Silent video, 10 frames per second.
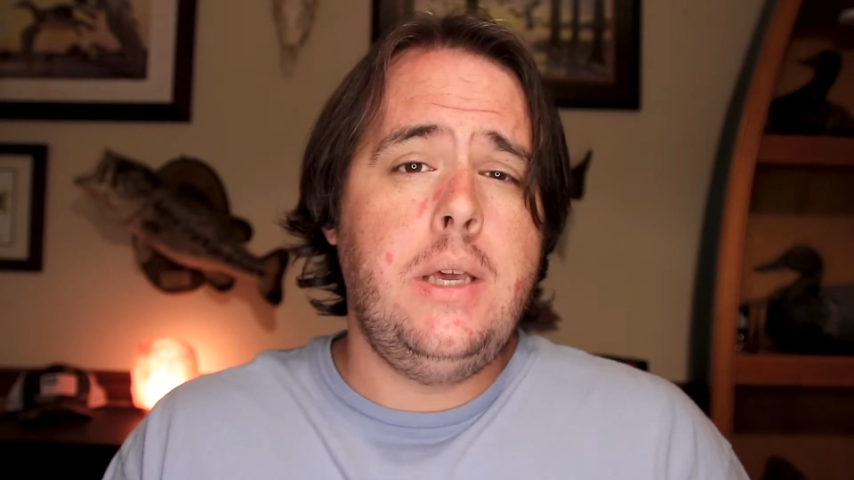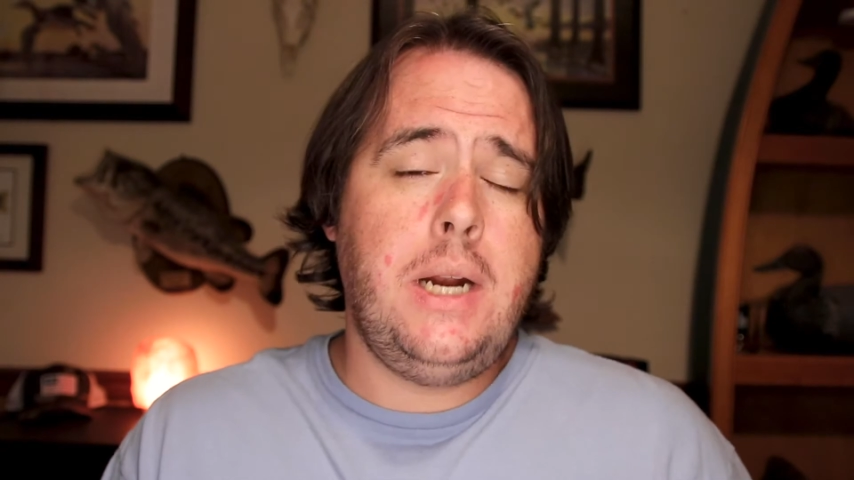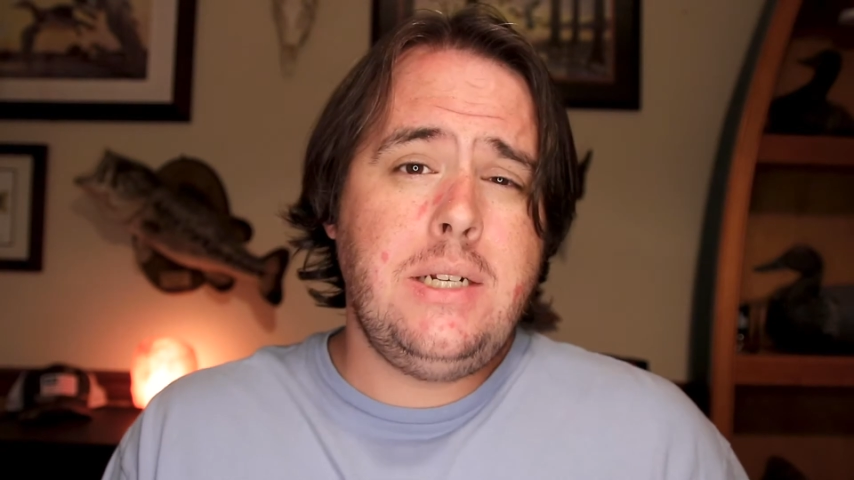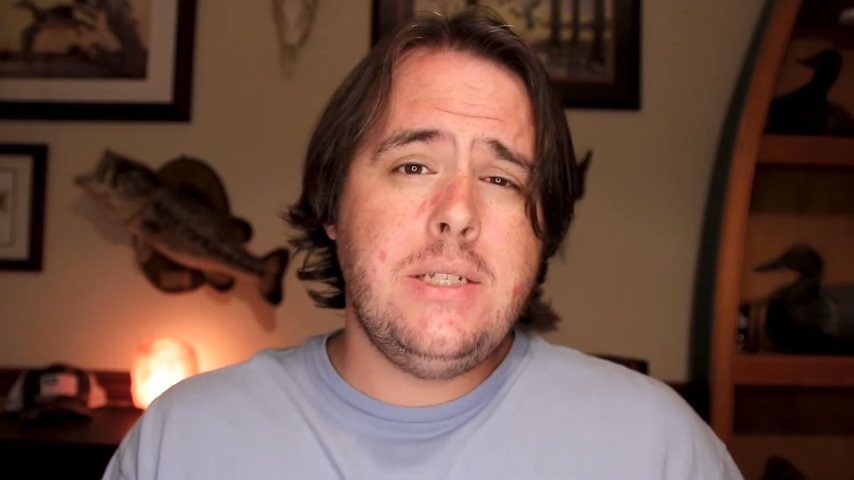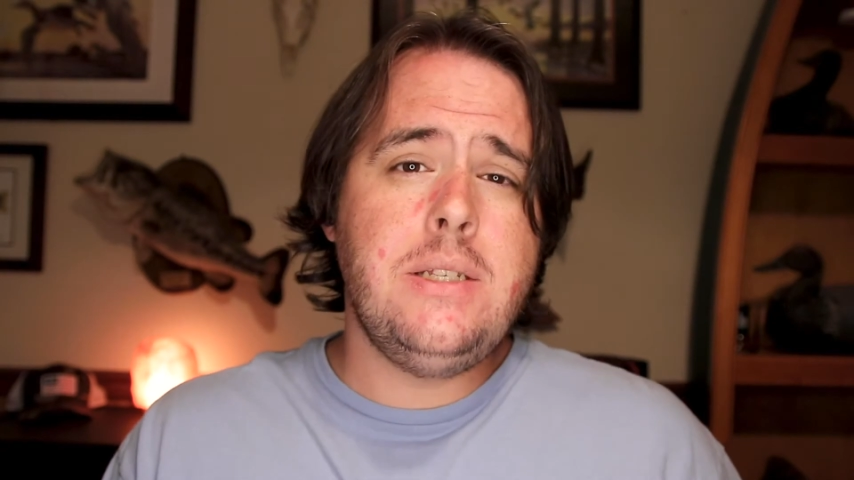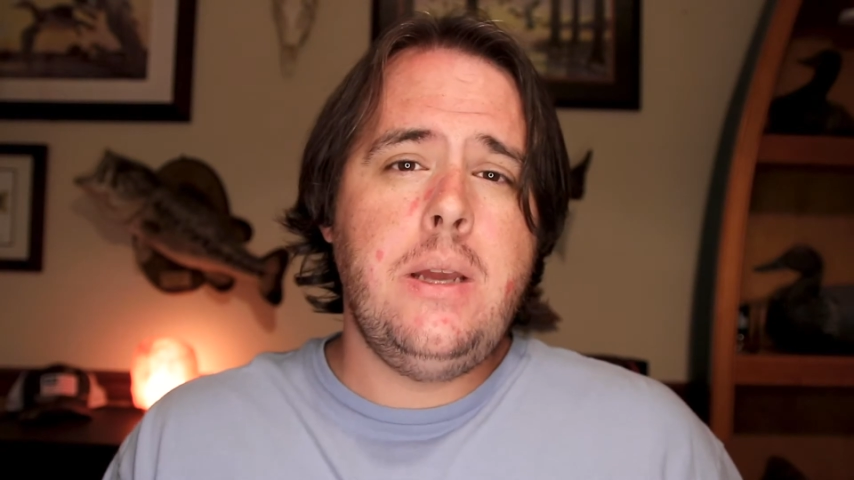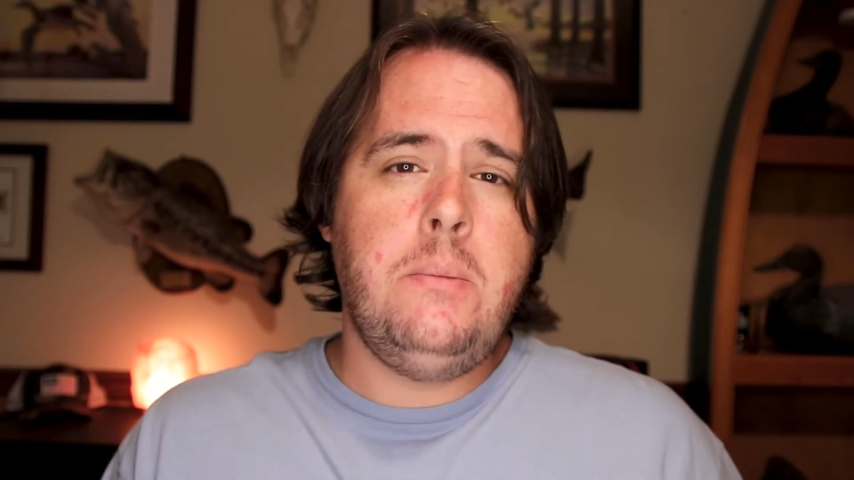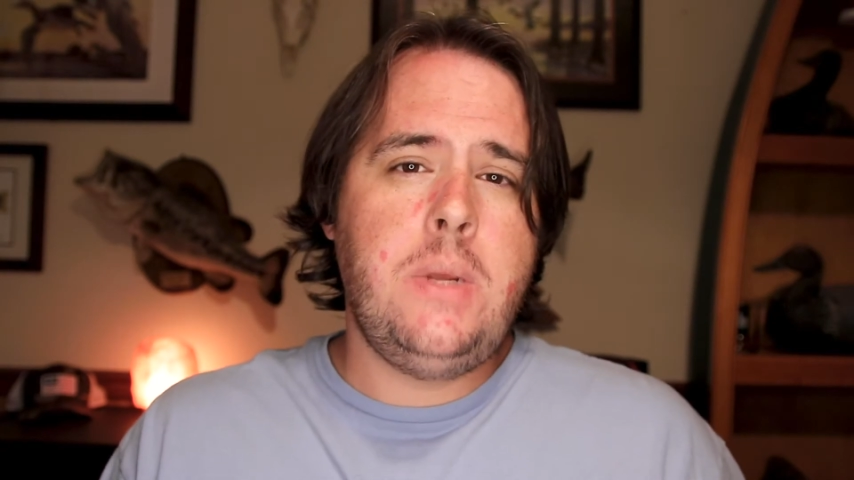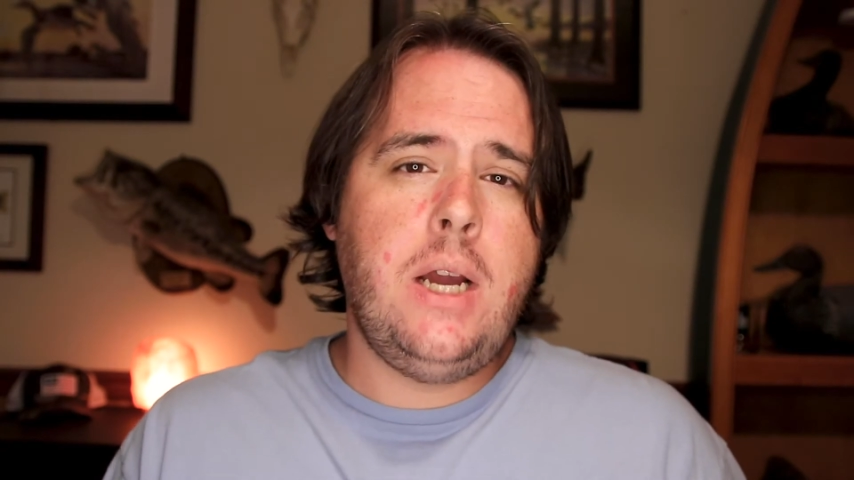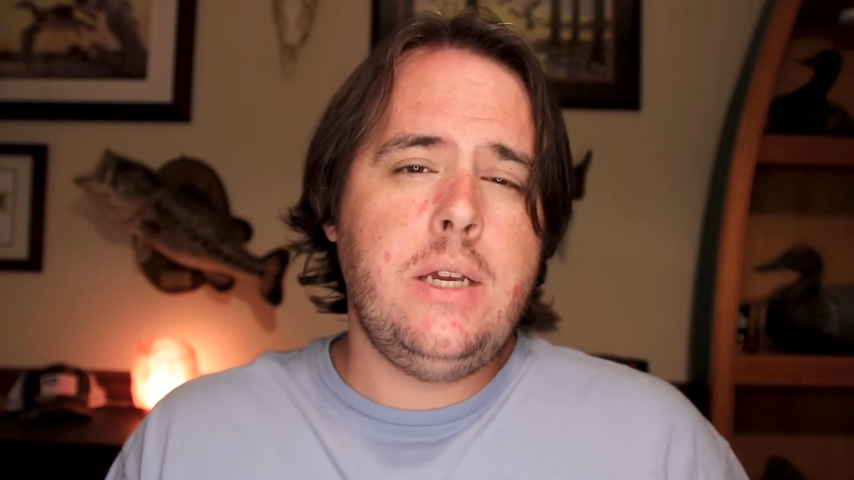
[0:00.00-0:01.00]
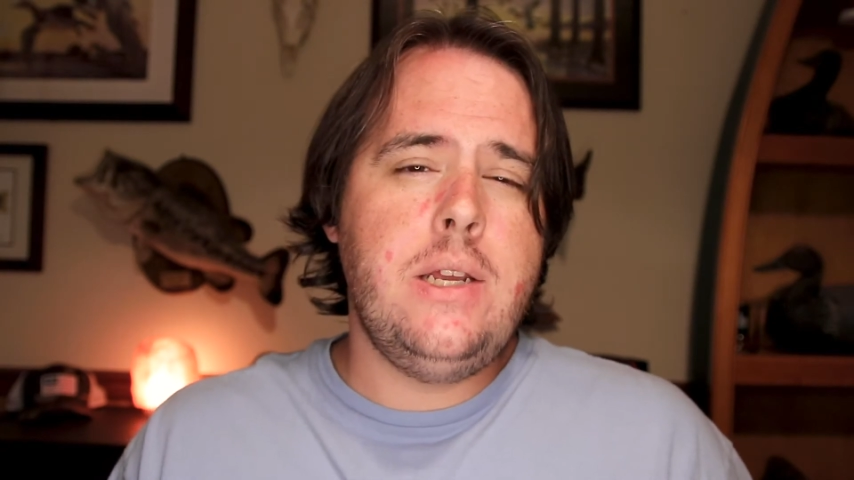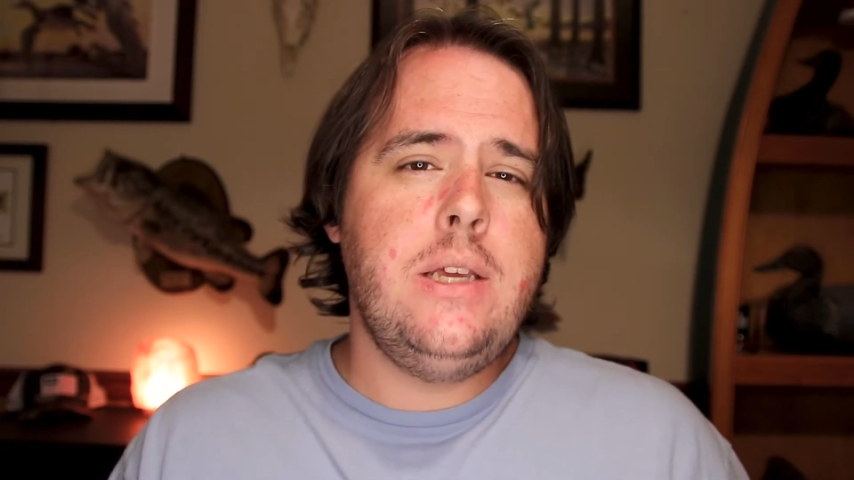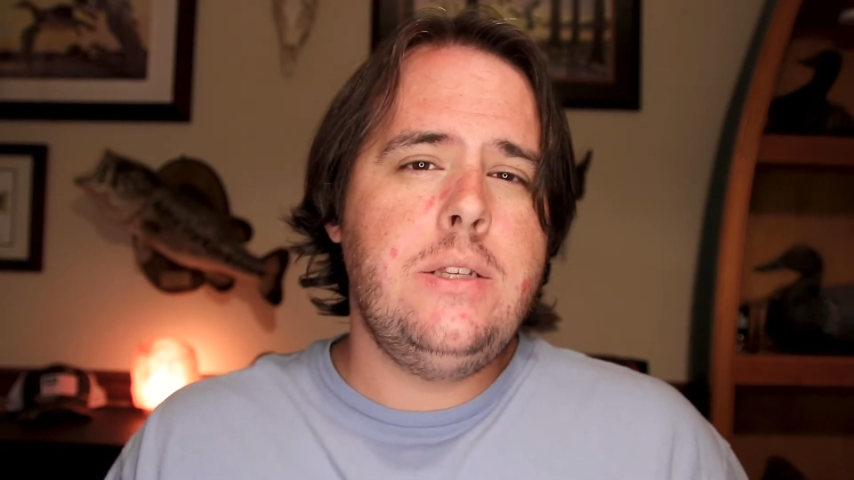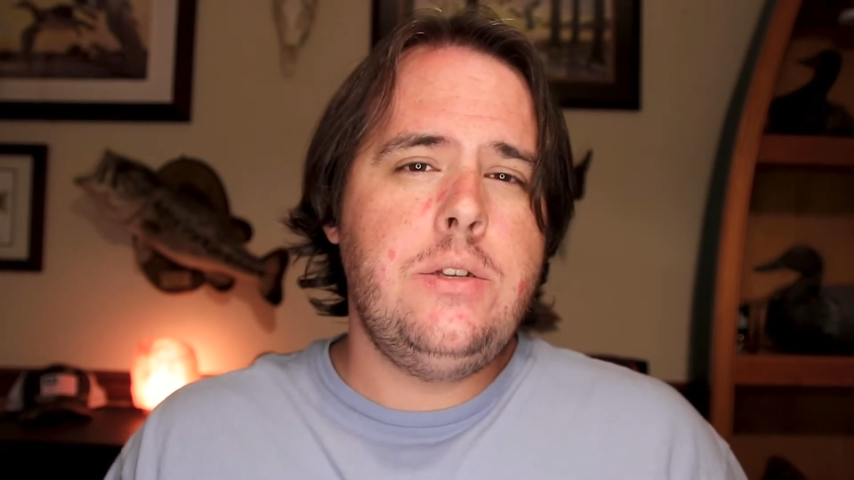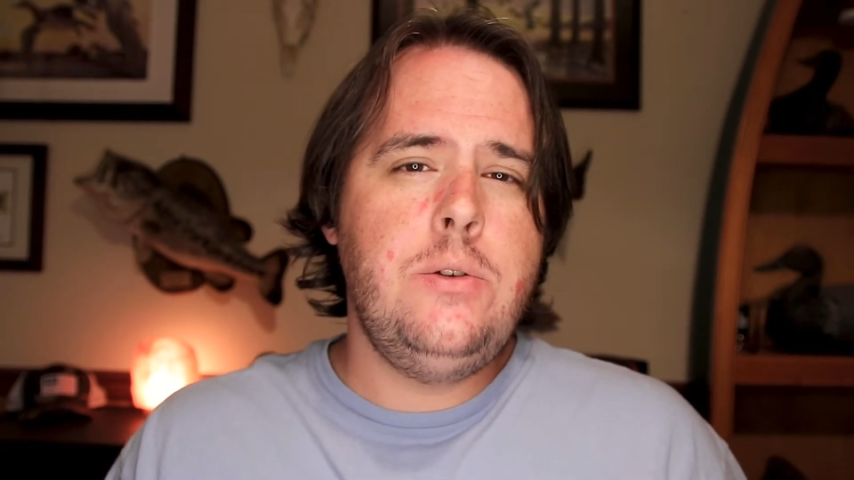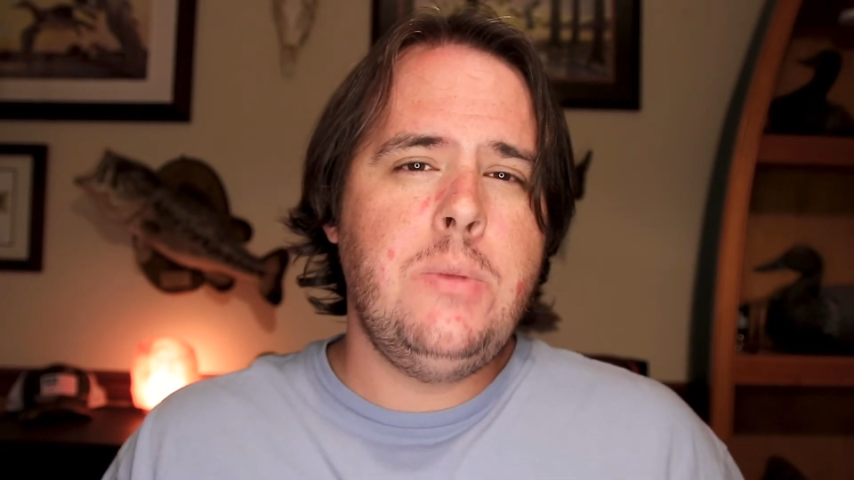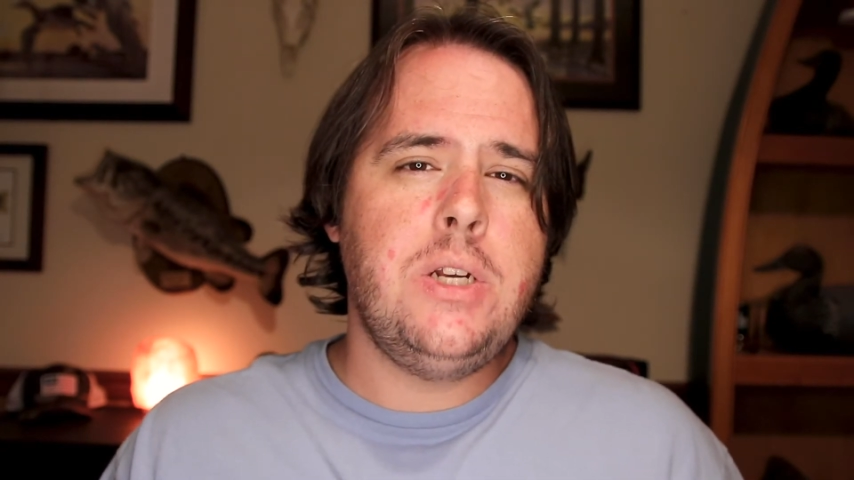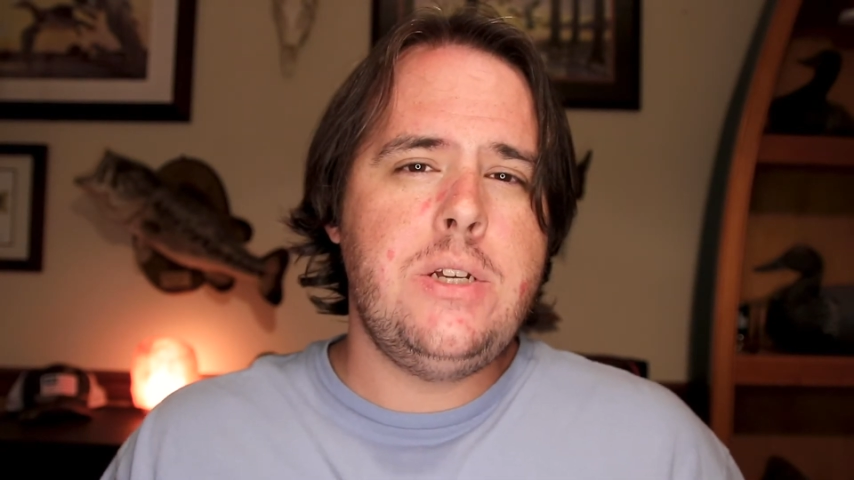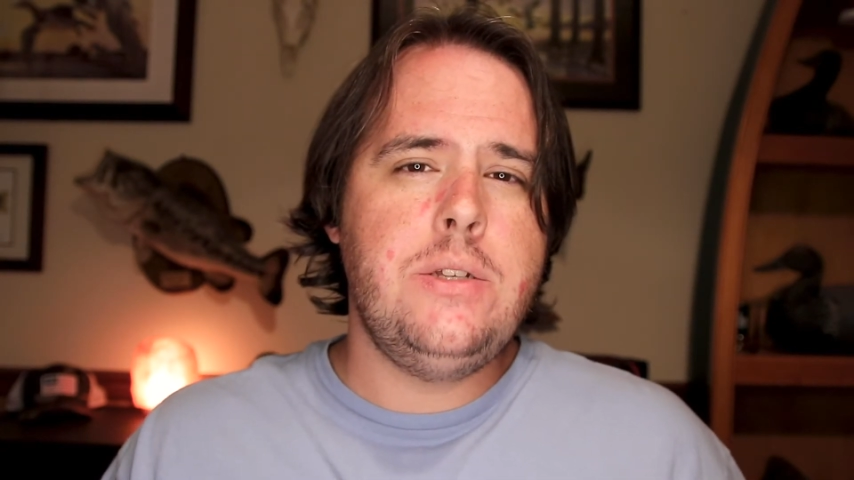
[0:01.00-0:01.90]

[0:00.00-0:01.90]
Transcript: And honestly, I'm not going to get too much